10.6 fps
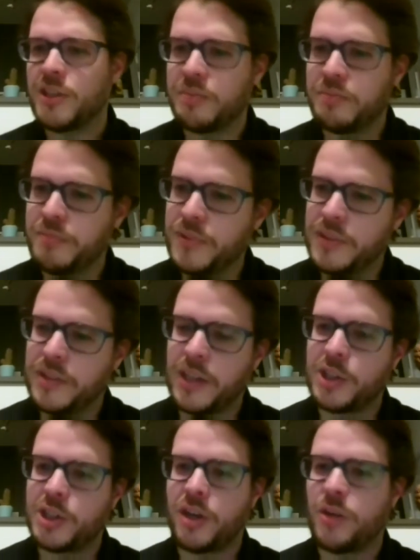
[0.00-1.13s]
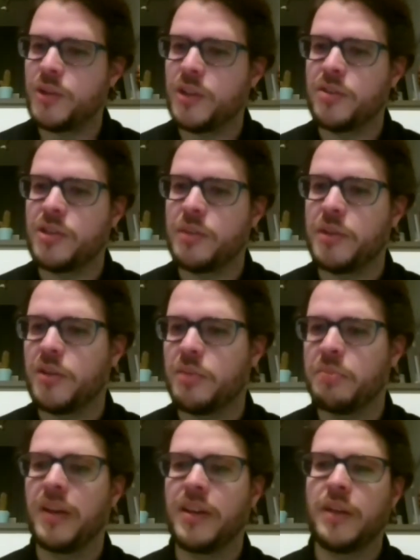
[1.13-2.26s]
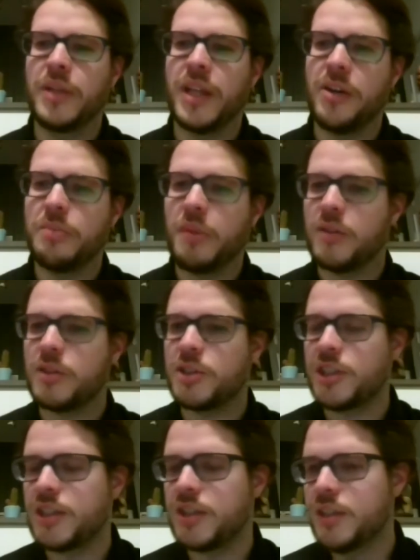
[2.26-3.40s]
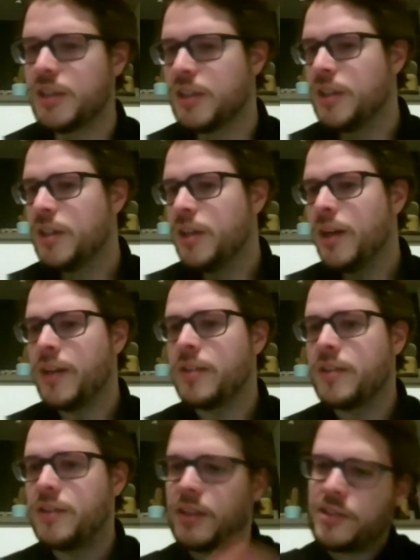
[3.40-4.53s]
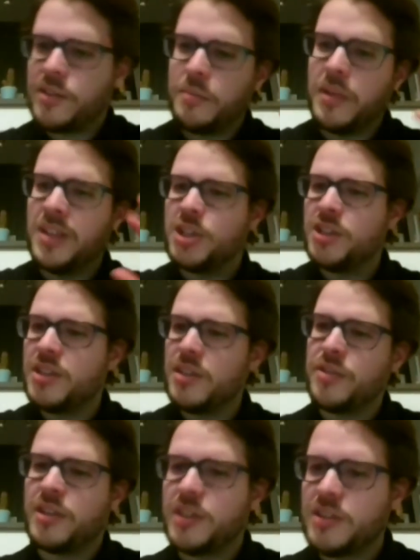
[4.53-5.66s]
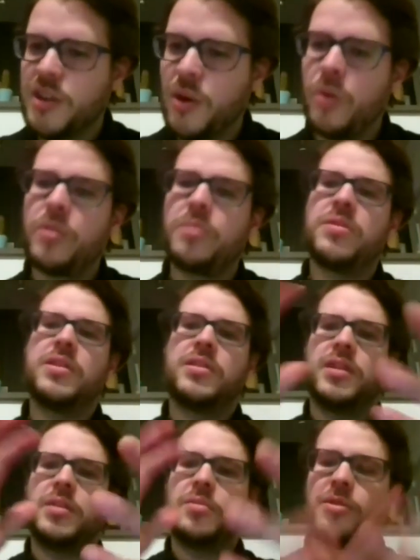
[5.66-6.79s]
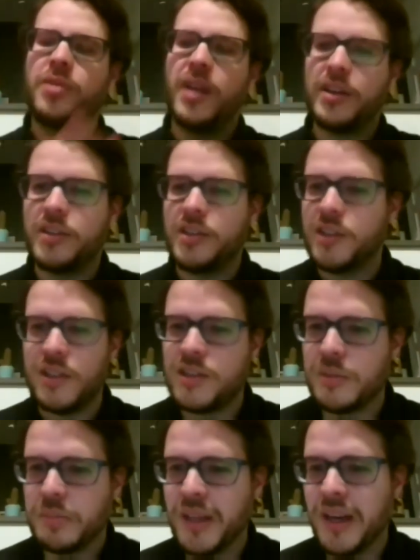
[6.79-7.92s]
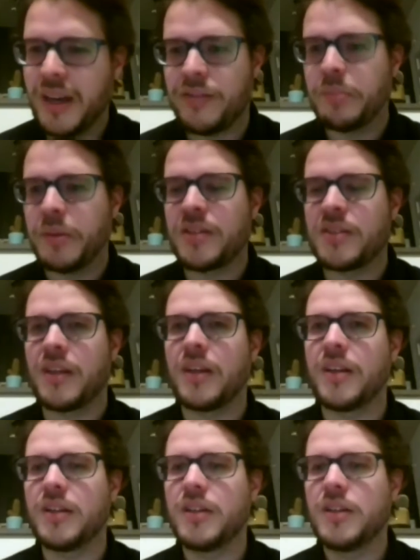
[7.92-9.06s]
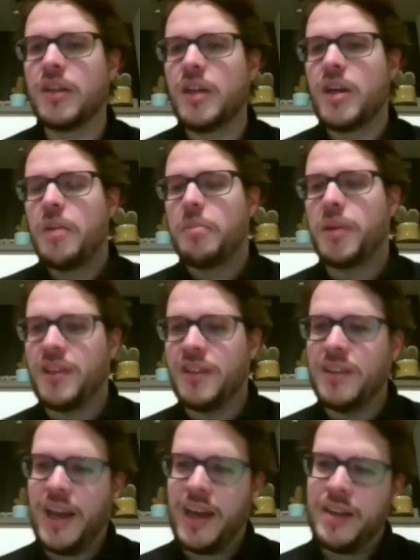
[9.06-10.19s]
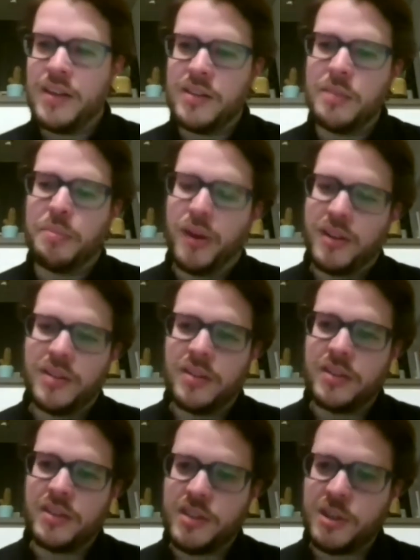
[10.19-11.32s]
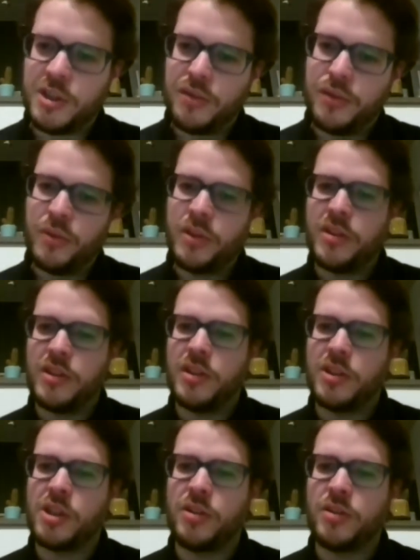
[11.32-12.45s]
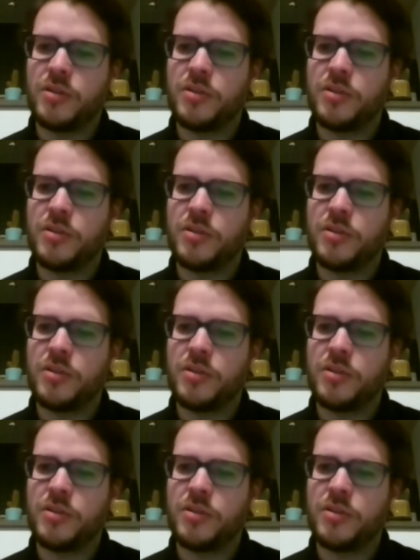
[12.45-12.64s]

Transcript: The Dutch look into something completely without blockchain. And there's some initiatives, and this all comes together at the ECB level, basically. But in the end, it's a political decision if you want a digital euro.